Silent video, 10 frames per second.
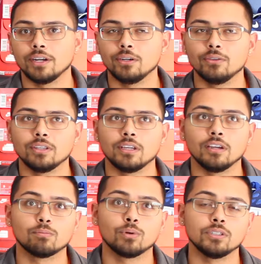I know that
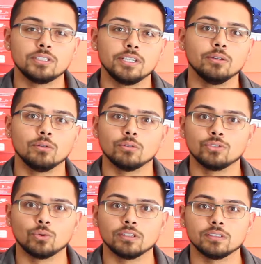they've put teal on
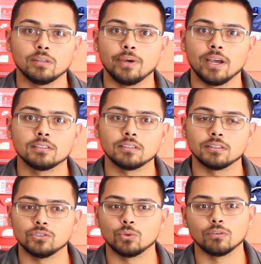Jordans in the past, like
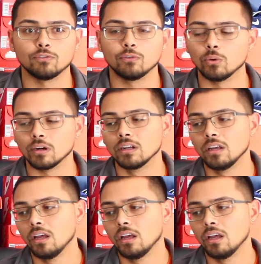the Jordan 4,